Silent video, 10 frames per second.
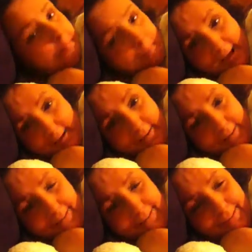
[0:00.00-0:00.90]
bad.
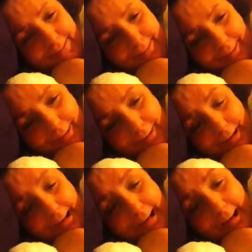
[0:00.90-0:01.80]

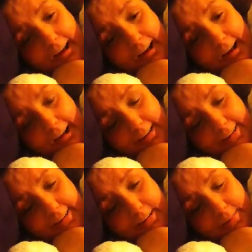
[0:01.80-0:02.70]
Had
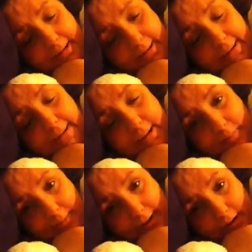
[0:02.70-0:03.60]
to send my niece out
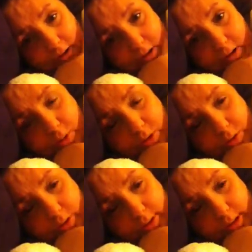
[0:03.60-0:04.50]
of my house, which
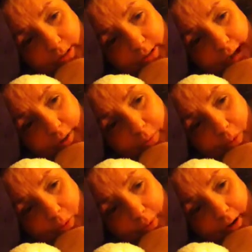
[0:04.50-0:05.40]
really kind of
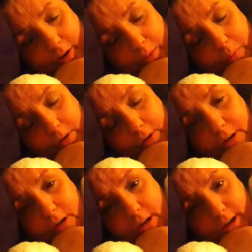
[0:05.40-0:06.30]
broke my heart, but
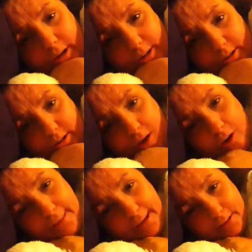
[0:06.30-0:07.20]
it's
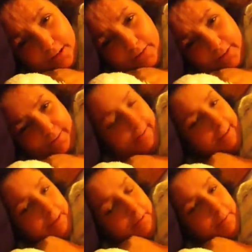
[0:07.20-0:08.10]
called that tough love
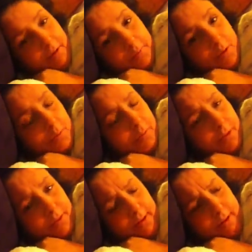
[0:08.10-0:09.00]
thing that my mom told me
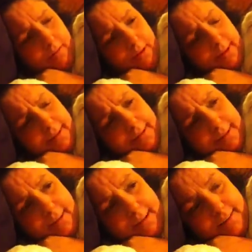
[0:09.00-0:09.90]
about that I really
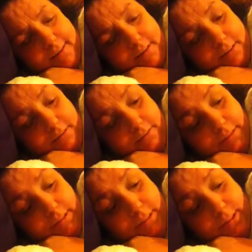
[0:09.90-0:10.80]
didn't get till
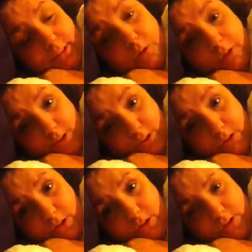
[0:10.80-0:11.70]
22
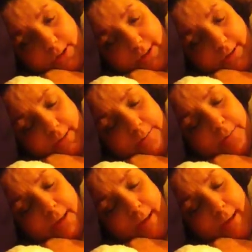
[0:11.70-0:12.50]
years later.